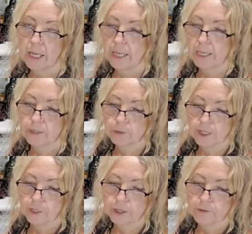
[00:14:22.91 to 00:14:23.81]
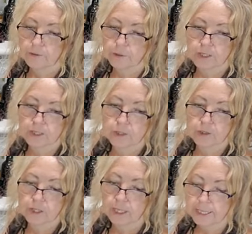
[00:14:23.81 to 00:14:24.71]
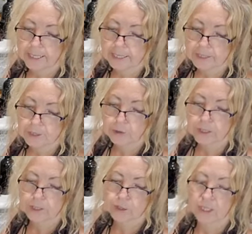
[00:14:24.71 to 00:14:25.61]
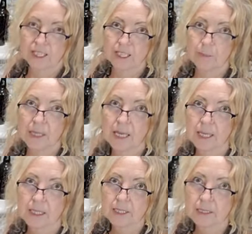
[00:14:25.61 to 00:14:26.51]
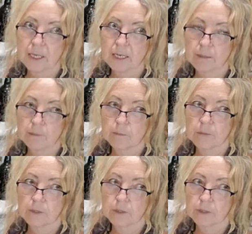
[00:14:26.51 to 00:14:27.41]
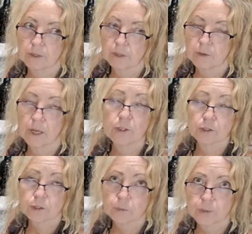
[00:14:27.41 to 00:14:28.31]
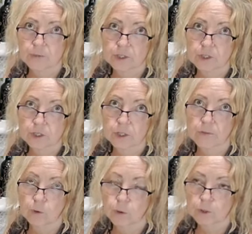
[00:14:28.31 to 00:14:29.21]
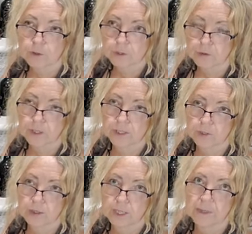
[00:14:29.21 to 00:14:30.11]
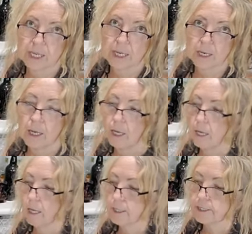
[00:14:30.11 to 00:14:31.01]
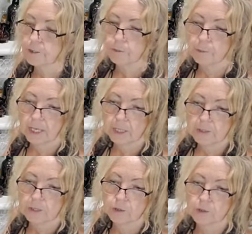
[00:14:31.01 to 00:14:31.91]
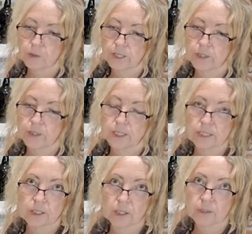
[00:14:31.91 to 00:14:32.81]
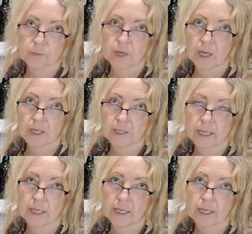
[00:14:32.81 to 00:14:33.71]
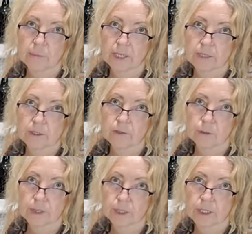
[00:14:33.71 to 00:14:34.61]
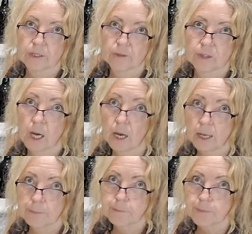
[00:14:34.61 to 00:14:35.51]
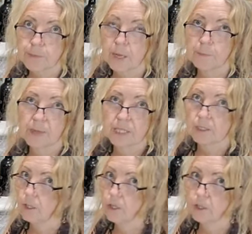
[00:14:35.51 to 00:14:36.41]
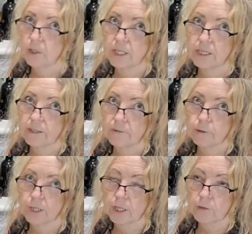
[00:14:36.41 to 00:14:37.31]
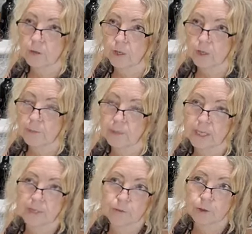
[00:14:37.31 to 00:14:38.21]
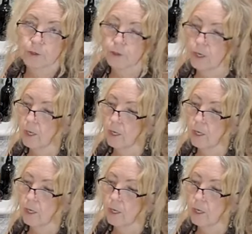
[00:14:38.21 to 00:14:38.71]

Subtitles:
It's really good if you're trying to do a cleanse, you're trying to eliminate, under supervision, of course, you're trying to eliminate certain metals and you're trying to detox the body, then it can be used for periods of time. But it's not a good idea for drinking water. I mean, if you're